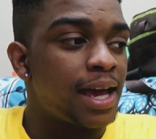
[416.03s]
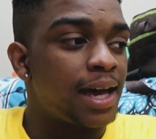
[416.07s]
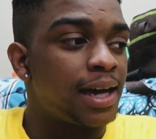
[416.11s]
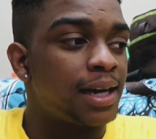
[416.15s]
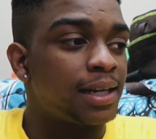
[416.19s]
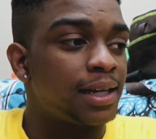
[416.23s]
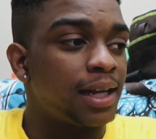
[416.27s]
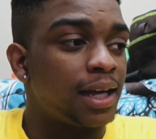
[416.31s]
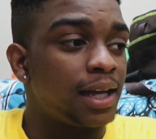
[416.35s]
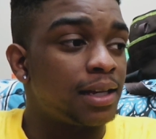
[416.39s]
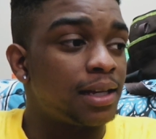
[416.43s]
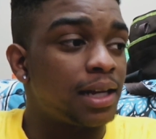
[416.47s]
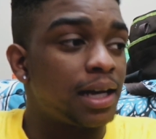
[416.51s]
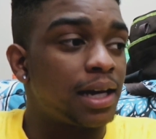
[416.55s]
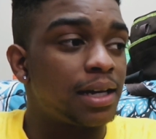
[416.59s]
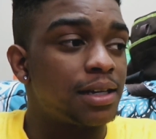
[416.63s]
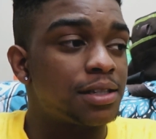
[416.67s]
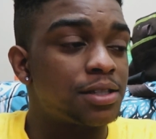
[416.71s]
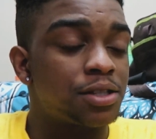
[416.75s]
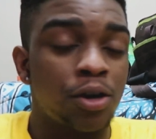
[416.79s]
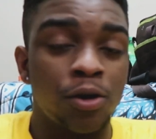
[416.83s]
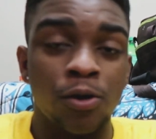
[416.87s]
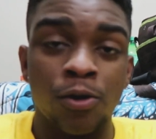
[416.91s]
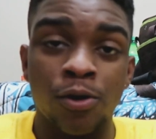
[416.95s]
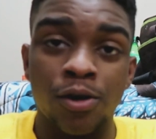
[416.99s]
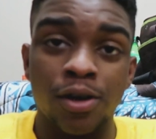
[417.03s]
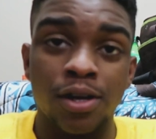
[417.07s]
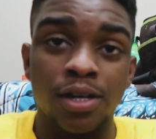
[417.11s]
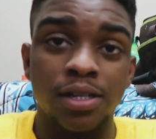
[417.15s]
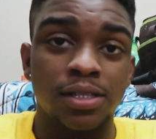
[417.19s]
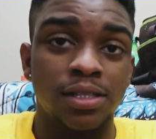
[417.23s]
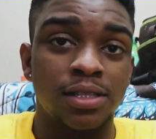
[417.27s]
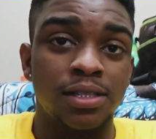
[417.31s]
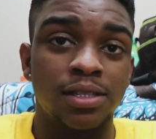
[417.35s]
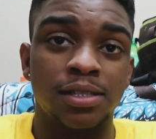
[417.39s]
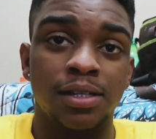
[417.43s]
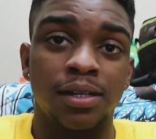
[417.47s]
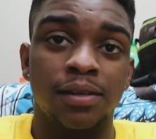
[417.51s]
had a lot of toys
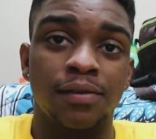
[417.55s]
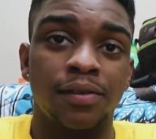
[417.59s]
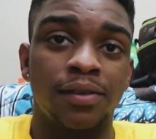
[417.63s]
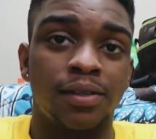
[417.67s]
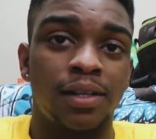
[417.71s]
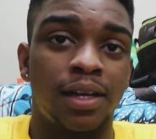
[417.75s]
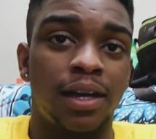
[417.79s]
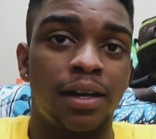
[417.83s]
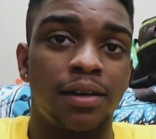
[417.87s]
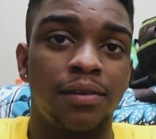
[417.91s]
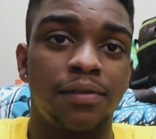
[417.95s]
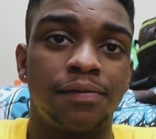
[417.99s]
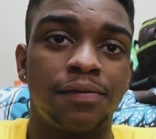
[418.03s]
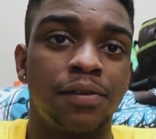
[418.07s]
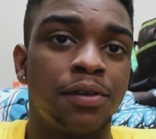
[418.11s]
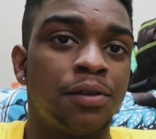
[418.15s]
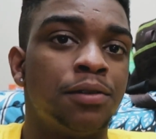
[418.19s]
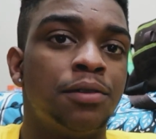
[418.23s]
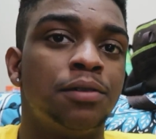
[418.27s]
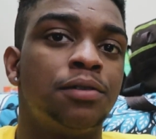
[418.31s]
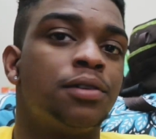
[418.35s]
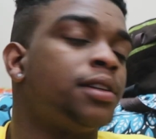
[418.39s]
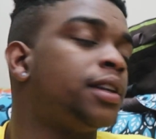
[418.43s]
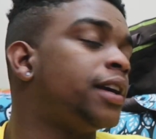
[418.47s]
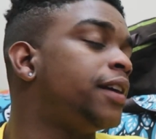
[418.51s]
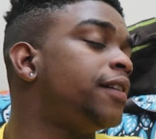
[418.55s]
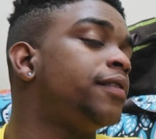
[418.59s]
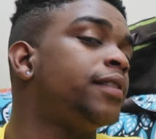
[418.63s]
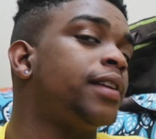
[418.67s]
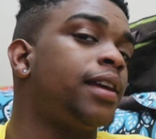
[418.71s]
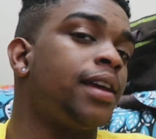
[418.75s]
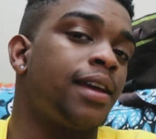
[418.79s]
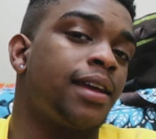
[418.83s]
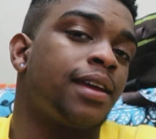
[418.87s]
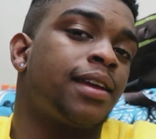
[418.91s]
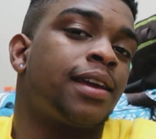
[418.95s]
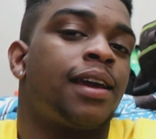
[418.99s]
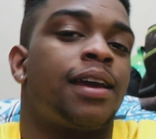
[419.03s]
and stuff and a lot of food and
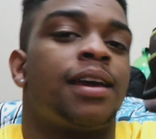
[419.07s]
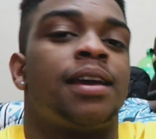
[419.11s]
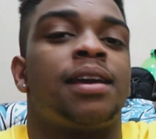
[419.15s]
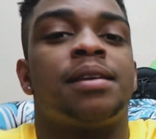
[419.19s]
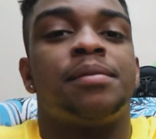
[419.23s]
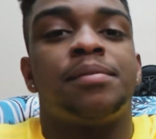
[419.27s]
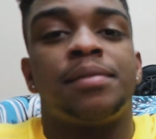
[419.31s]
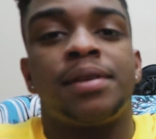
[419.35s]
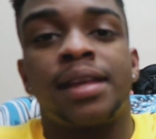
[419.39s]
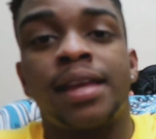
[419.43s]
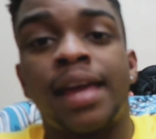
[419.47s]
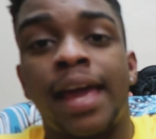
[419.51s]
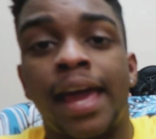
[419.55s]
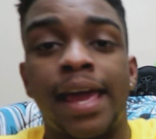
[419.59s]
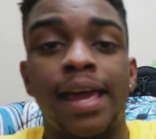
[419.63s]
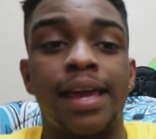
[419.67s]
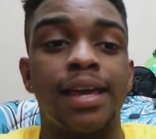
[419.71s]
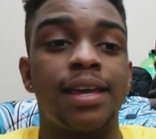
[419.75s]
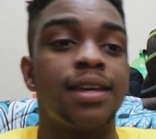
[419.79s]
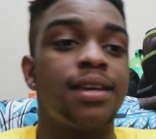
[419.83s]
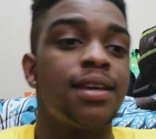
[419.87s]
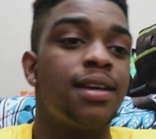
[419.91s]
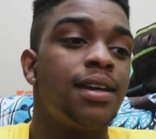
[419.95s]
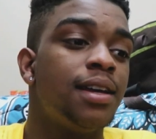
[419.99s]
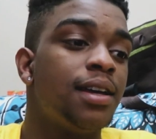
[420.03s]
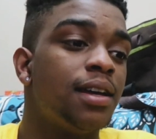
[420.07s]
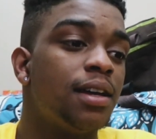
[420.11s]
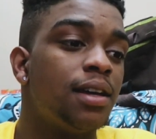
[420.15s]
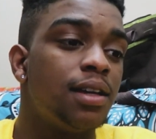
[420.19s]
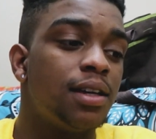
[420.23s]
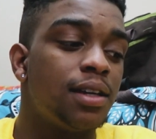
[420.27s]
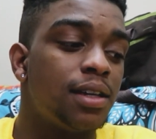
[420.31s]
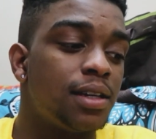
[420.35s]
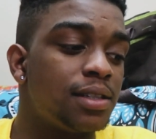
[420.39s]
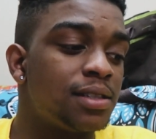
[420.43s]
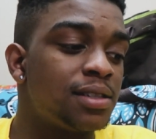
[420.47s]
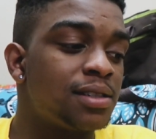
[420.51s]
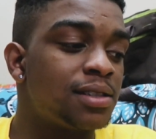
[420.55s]
everything came and cake
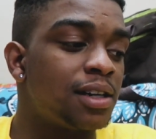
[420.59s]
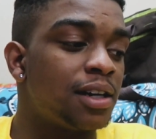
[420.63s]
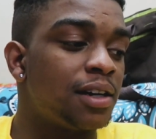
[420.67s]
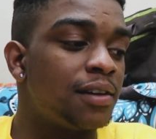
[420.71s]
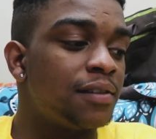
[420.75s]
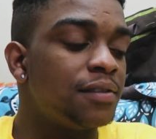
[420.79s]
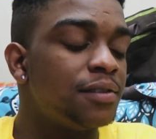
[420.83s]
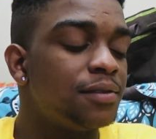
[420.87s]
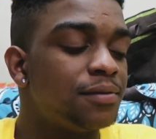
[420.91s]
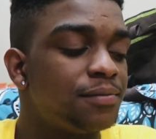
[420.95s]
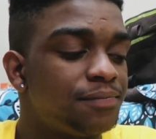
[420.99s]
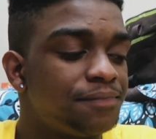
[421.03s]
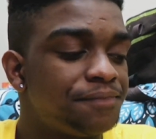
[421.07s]
and stuff.